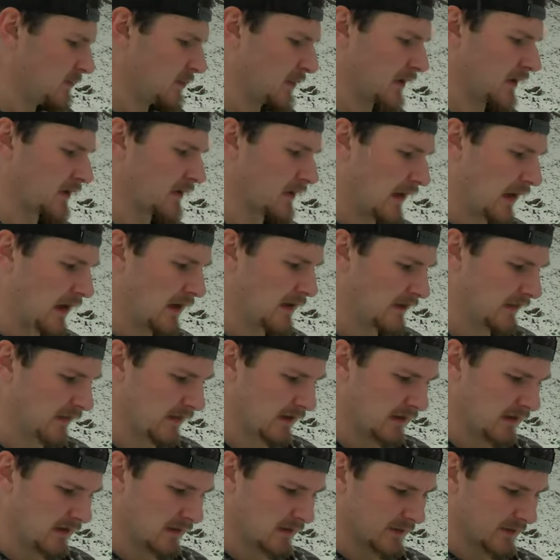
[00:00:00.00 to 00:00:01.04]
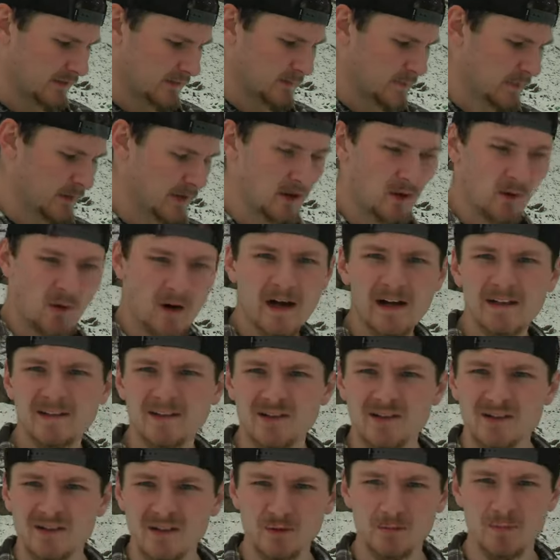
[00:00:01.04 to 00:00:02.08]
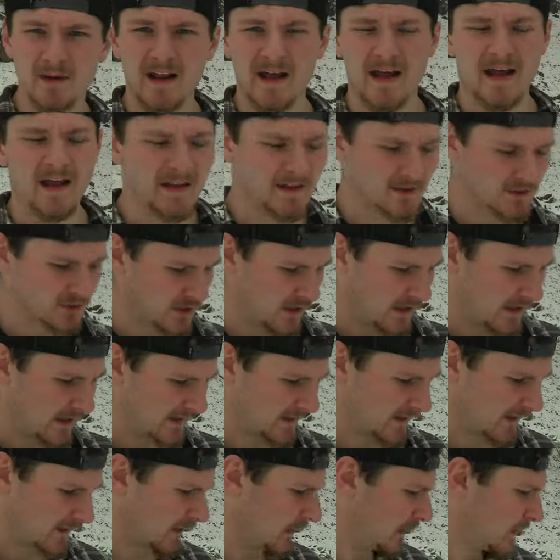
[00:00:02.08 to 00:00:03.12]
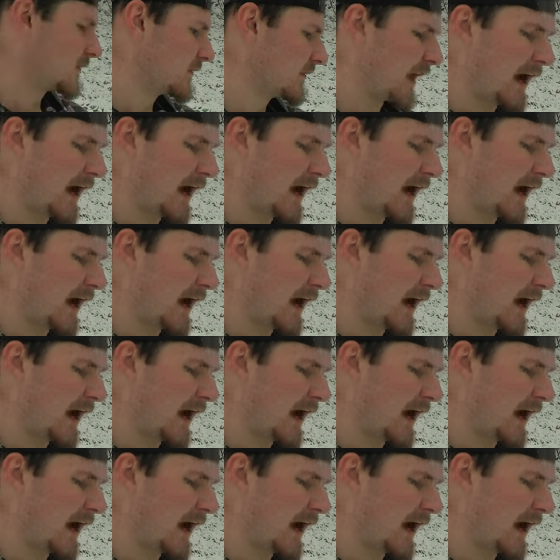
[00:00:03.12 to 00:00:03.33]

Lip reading: But all in all, it was pretty quiet. There's a little bit of hand shock in it.